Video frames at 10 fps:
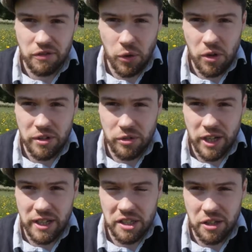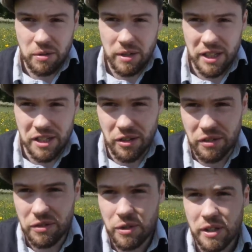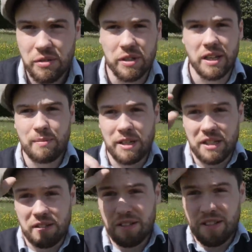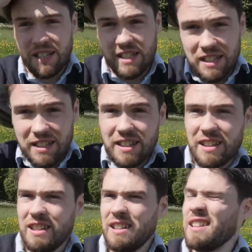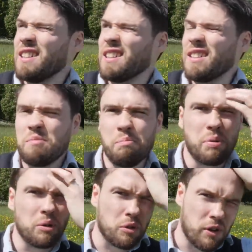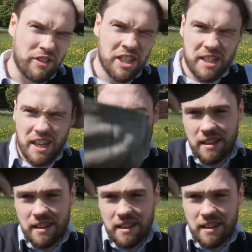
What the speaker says: 400 ISO. It is not a 400 day, my son. Look at this. Look at this bull crevice.